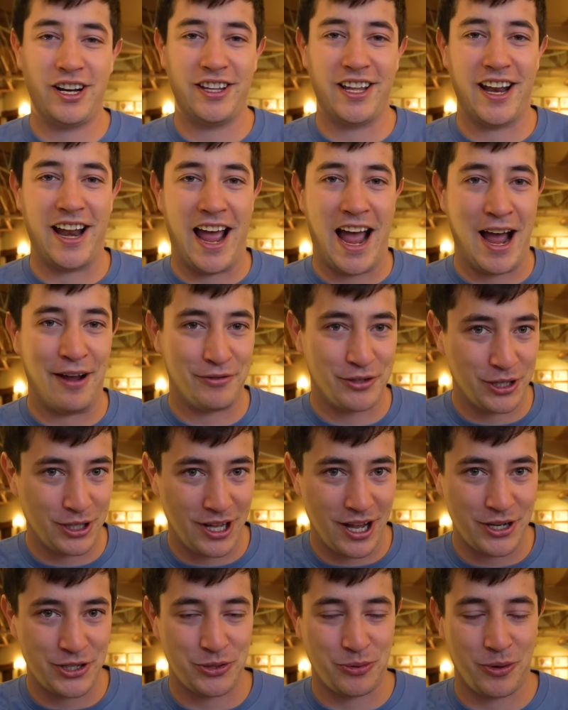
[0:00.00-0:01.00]
and then after
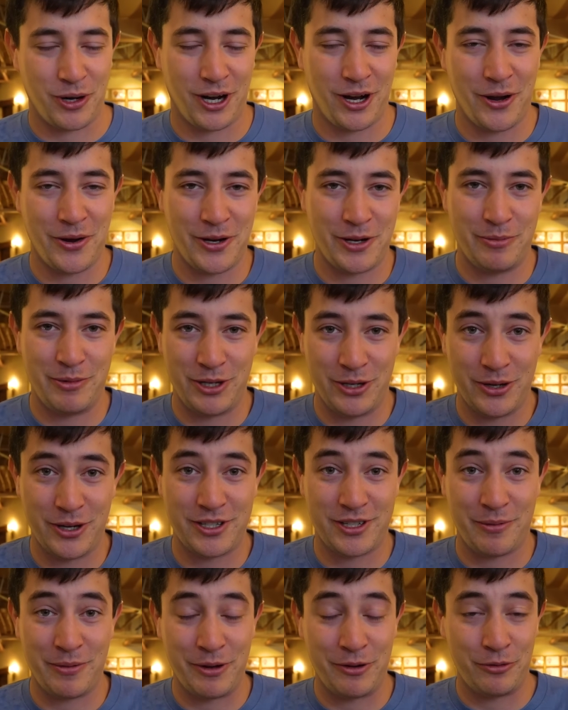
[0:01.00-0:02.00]
lunch we're going to be
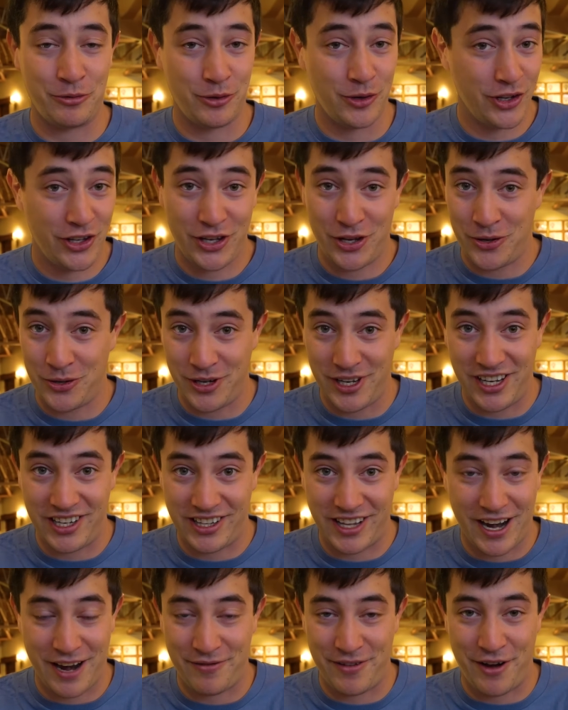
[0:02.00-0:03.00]
doing something really unique
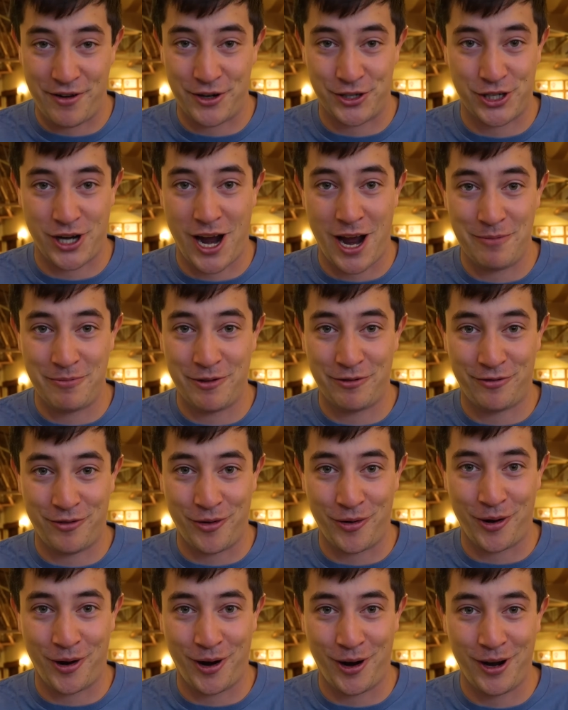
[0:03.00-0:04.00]
that I've never tried
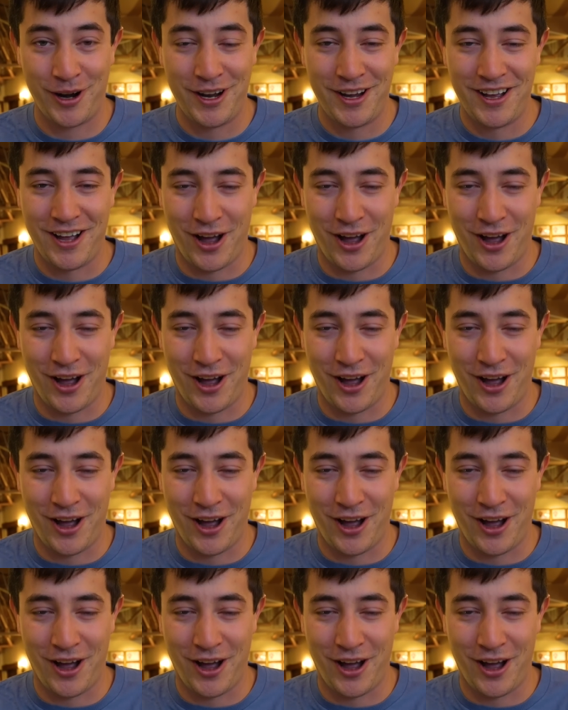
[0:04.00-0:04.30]
before.